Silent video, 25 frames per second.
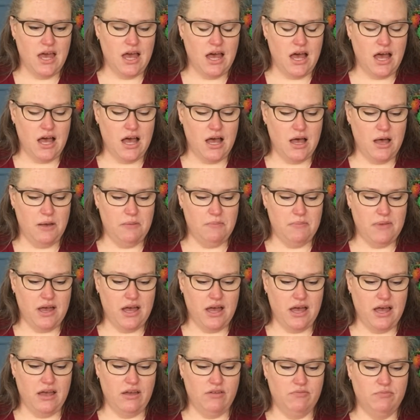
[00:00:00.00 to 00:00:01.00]

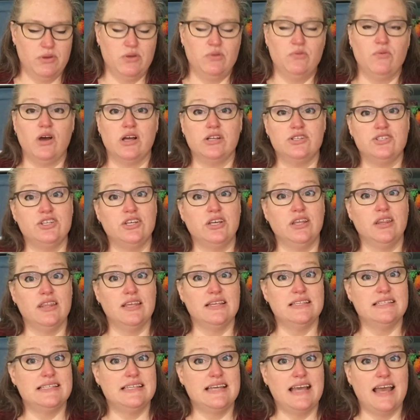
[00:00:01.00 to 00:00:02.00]
I have been watching the
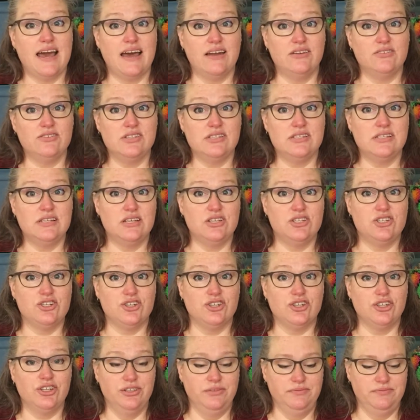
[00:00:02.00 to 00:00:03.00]
Seattle
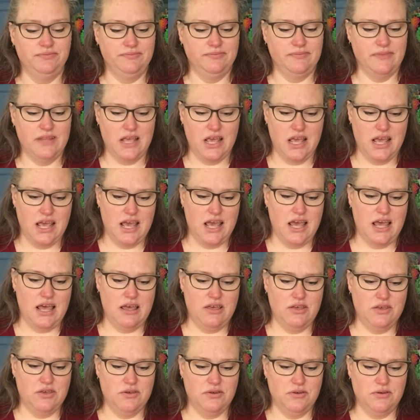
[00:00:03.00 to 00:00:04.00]
Stitcher,
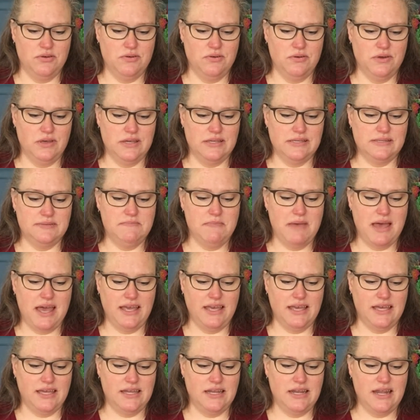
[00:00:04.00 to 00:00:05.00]
who is
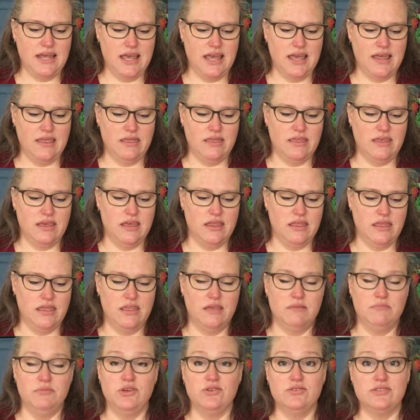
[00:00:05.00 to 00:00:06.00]
Megan, and then the
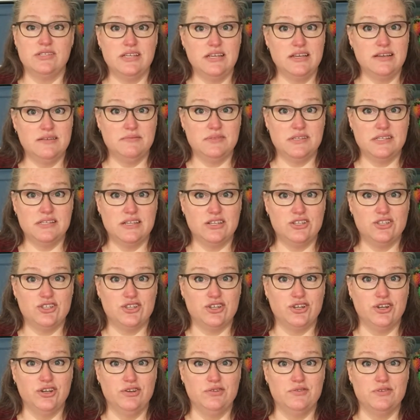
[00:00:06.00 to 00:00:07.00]
Museum
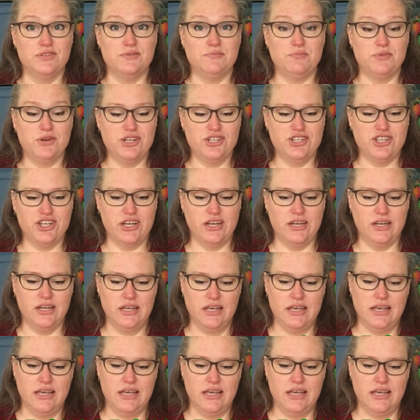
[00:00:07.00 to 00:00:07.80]
Stitcher, who is Bridget,